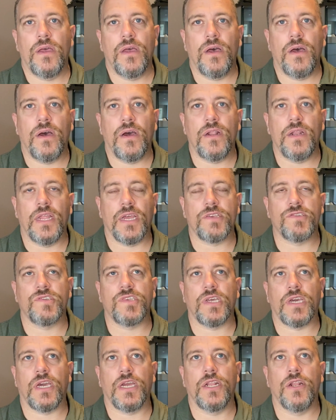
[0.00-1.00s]
next
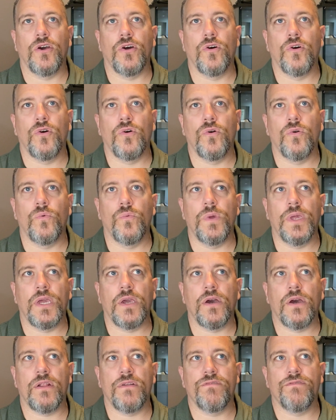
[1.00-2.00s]
thing I know, we
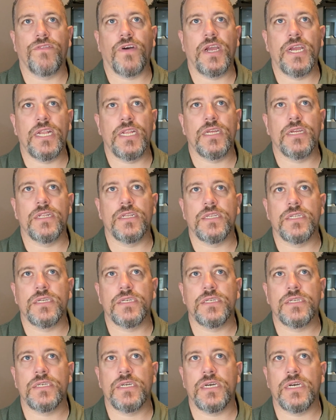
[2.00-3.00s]
got invited
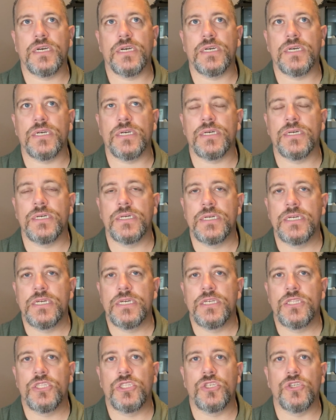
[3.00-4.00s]

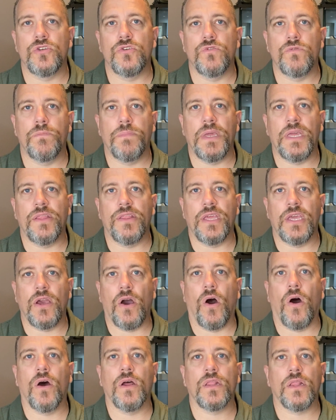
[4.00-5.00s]
to be the
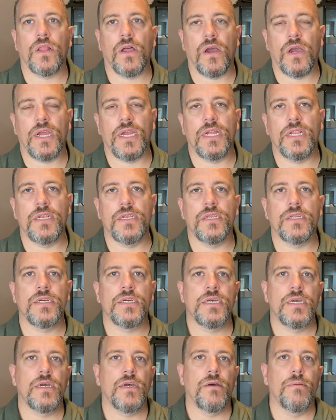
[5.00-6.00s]
online
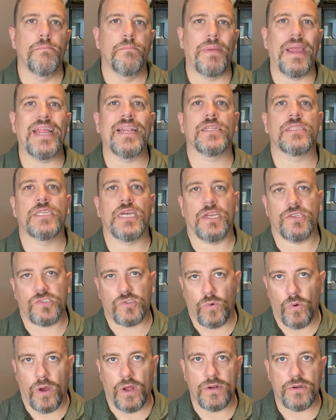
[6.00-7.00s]
beta test
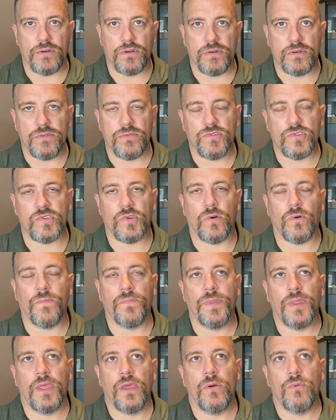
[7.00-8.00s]
squadron.
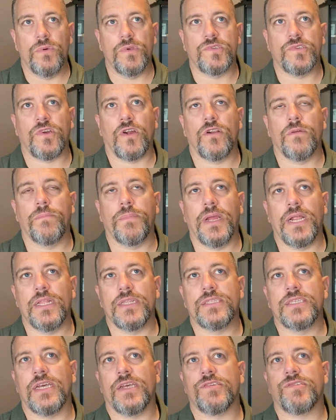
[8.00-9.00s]
So we started beta
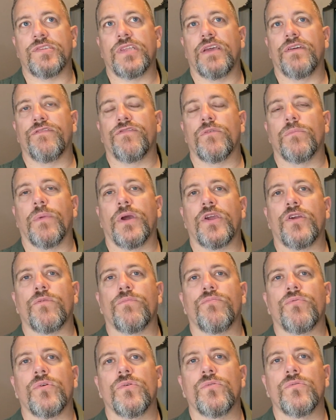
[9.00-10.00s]
testing for
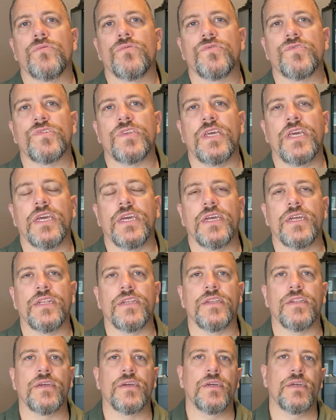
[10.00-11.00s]
Micropros
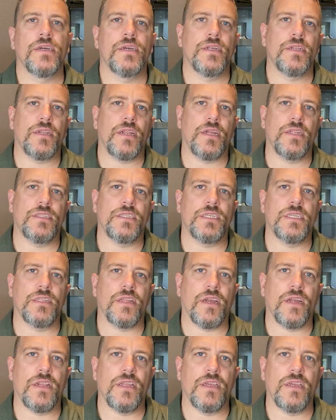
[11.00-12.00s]
in
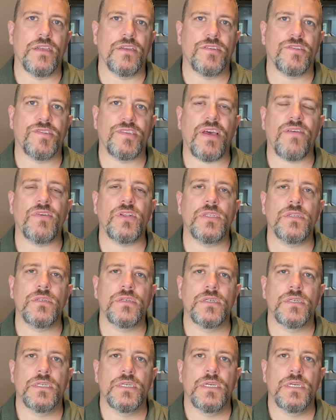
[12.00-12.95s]
1997